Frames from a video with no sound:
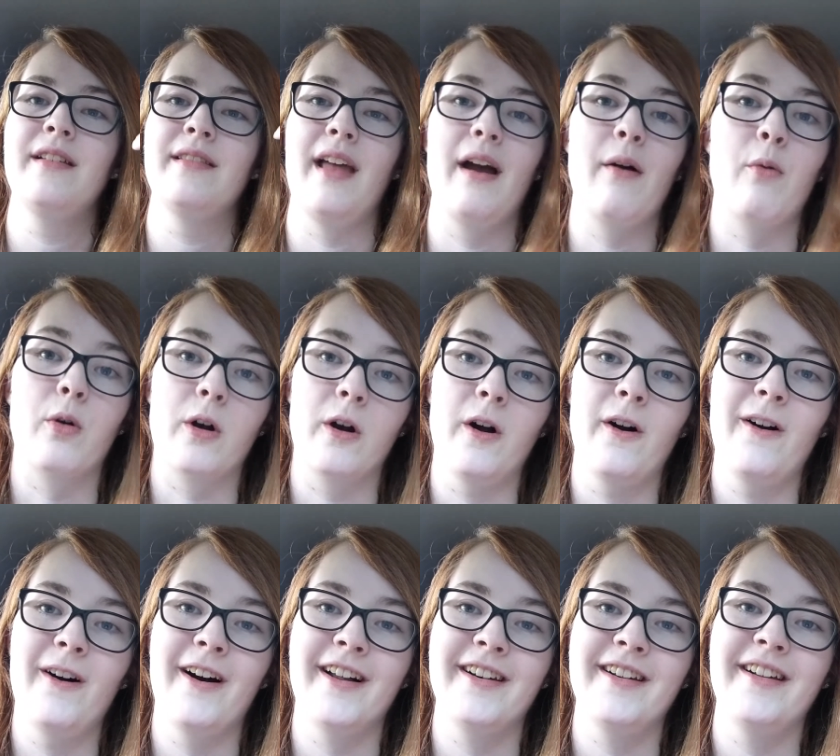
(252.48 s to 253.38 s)
that we're
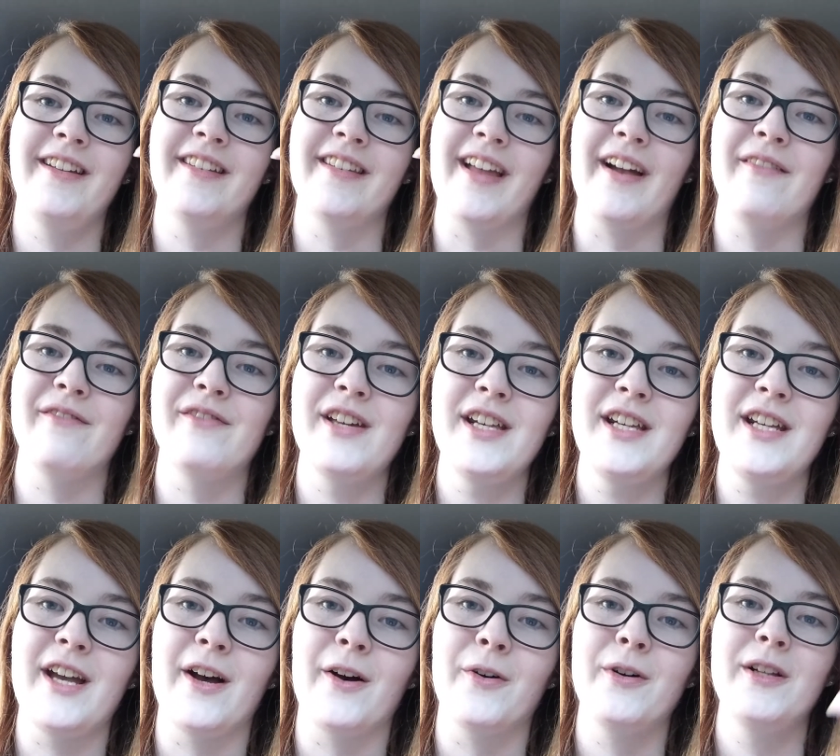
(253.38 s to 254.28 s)
on in that
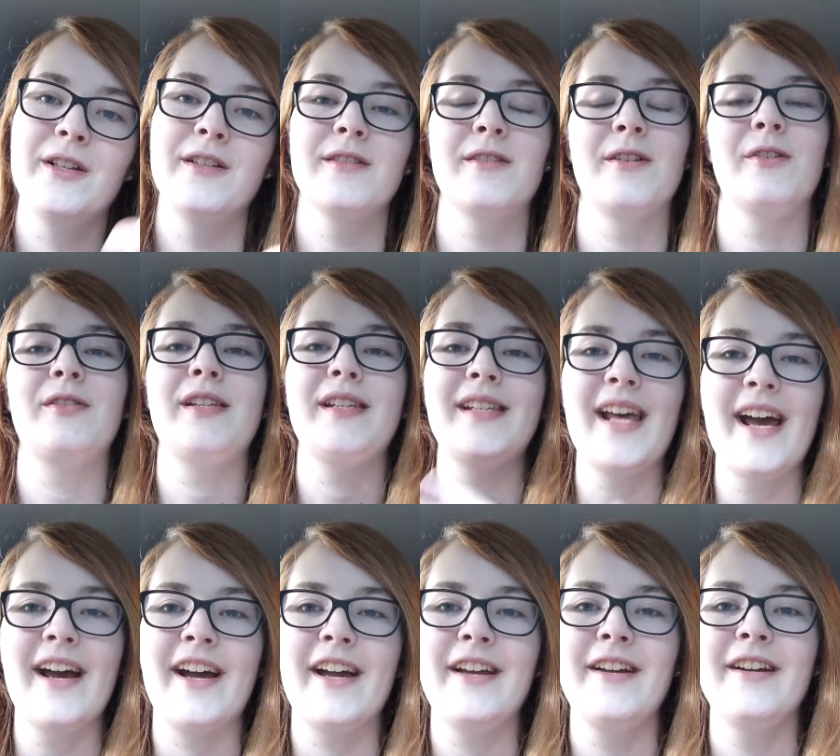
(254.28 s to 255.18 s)
video. So
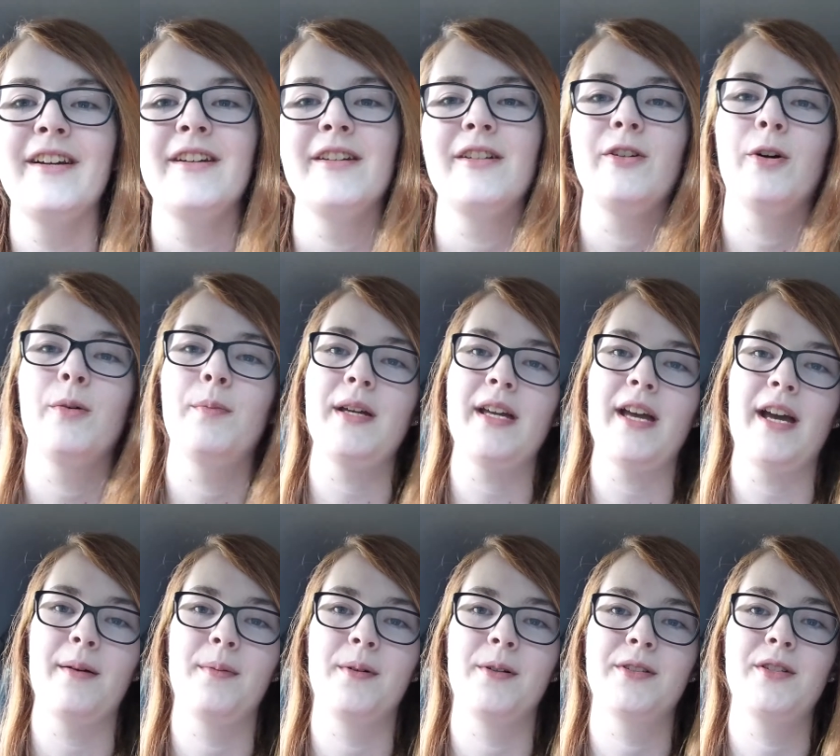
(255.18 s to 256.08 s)
today, you'll be
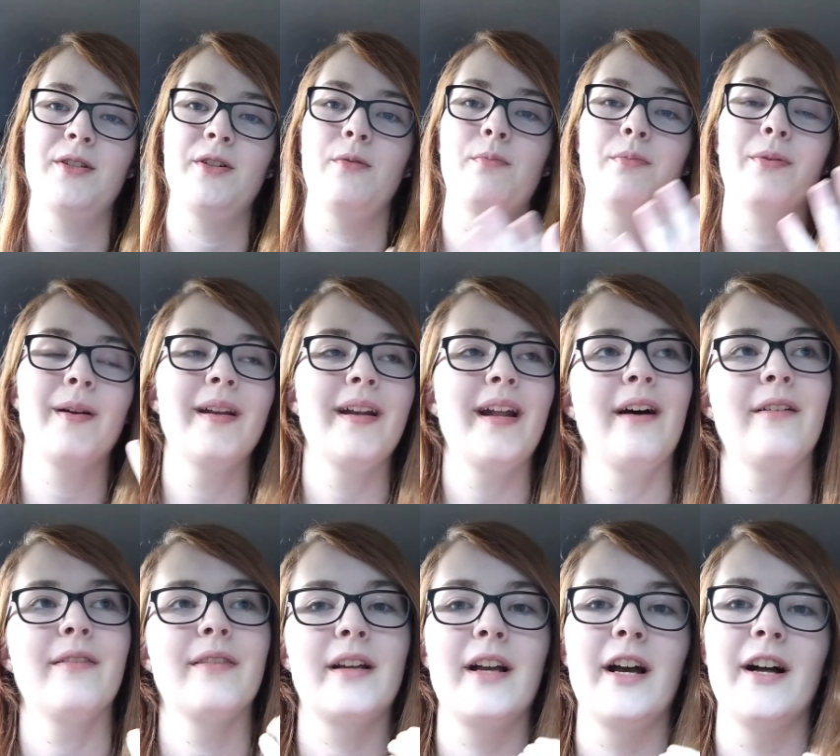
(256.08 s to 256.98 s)
able to print
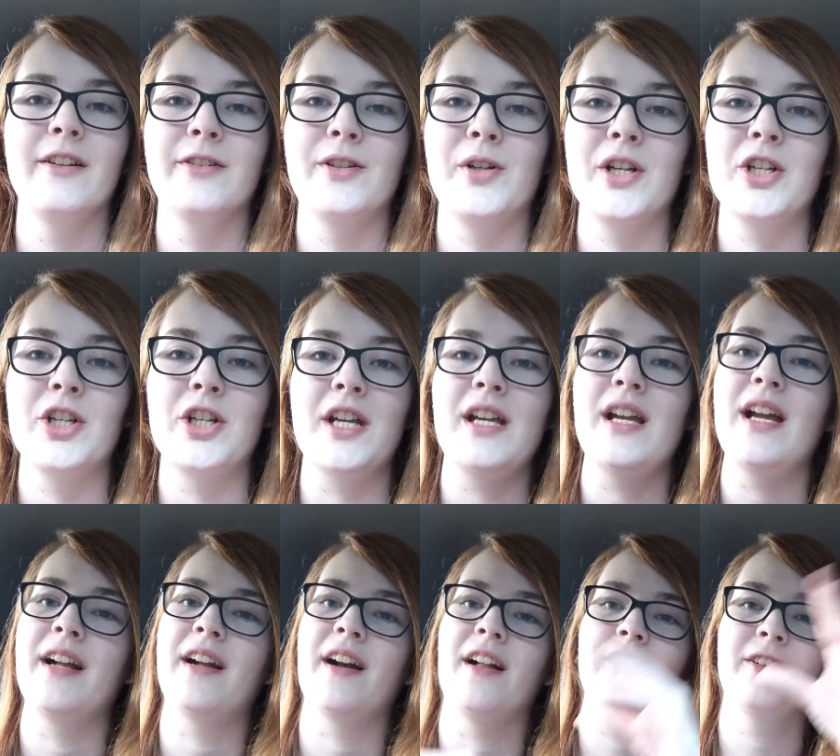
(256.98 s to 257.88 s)
out the coloring sheet
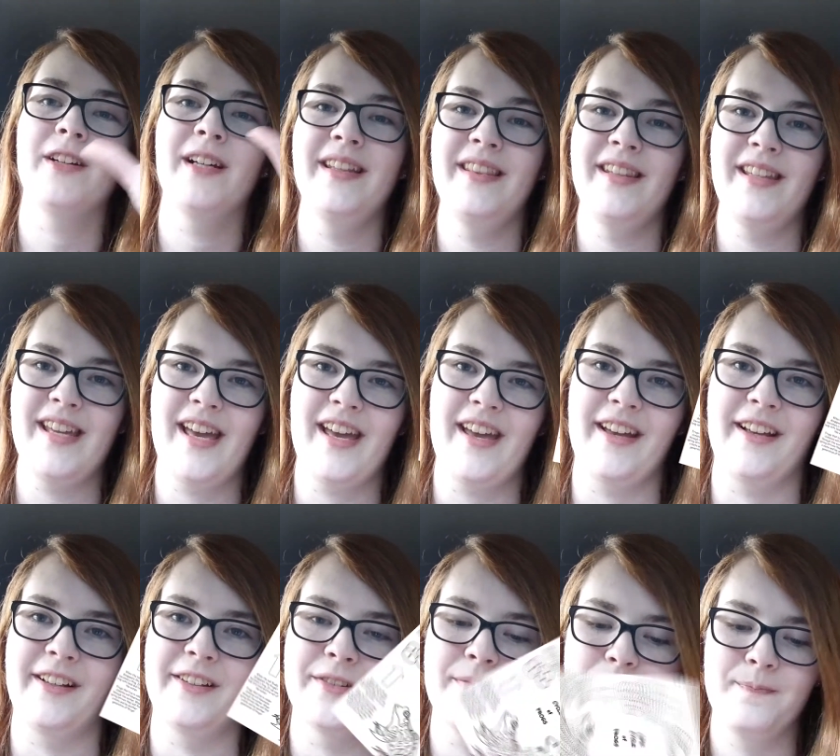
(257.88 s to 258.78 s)
and color in the
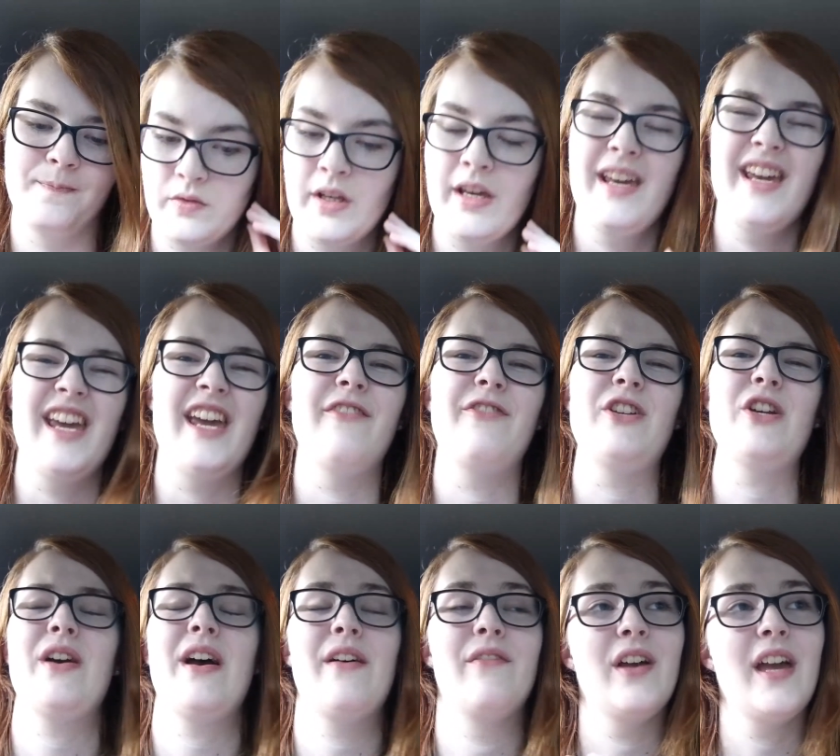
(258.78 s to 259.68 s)
eggs. If
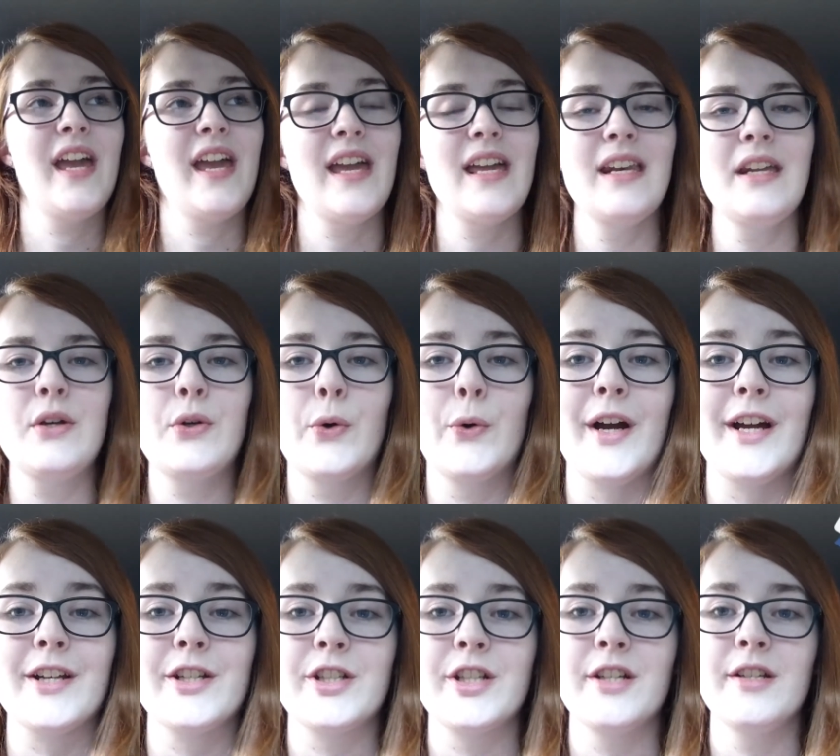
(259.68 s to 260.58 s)
you have any
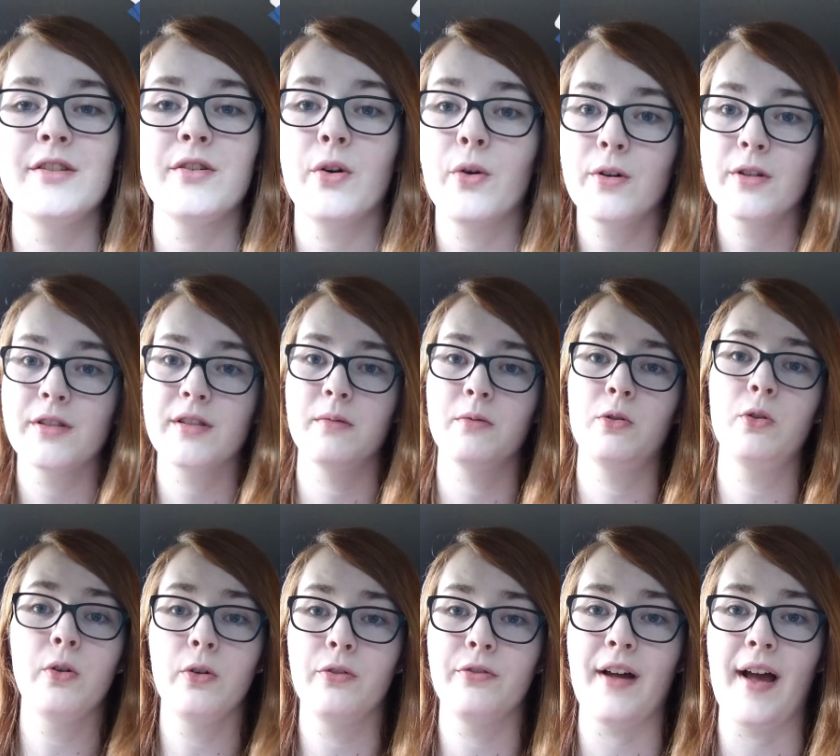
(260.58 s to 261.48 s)
questions or some
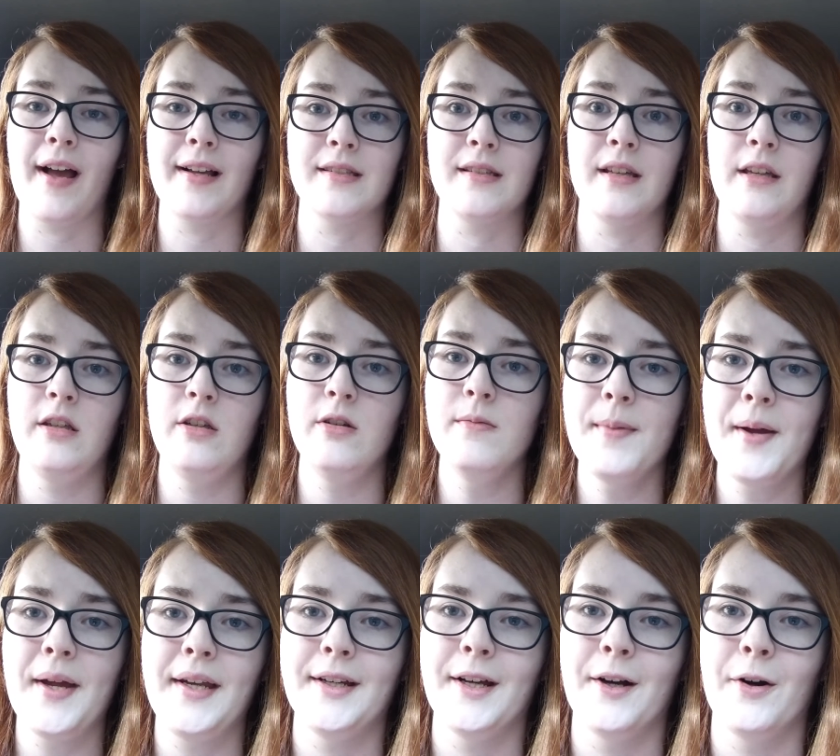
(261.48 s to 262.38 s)
cool facts that you
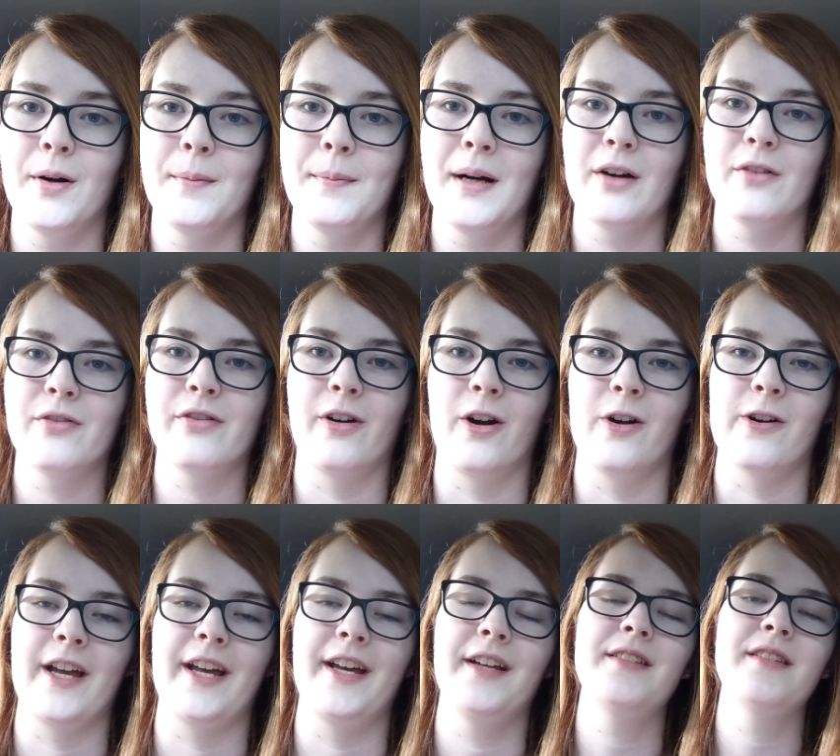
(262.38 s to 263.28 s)
may know about
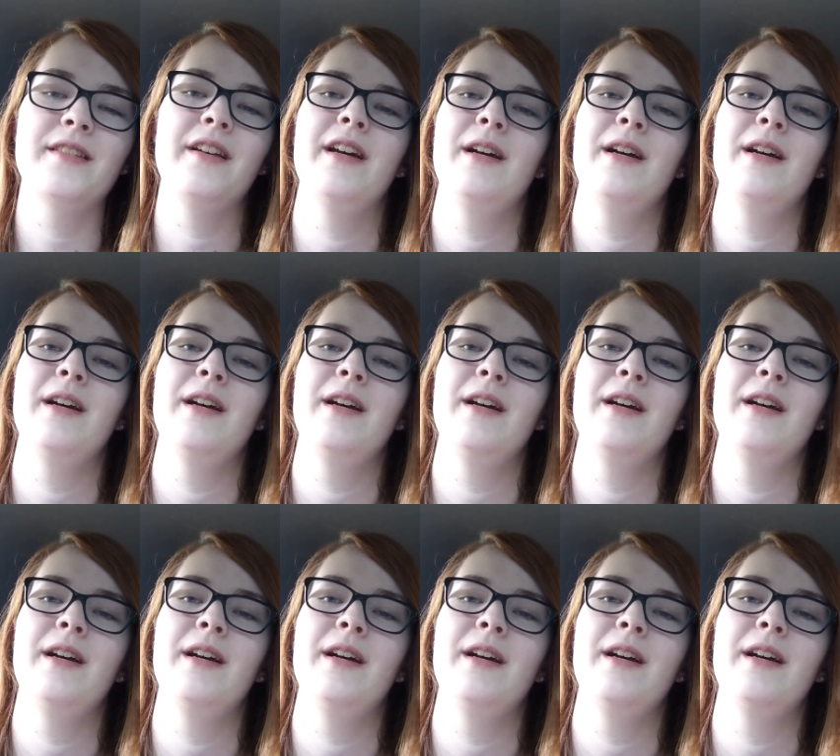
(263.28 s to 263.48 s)
frog eggs,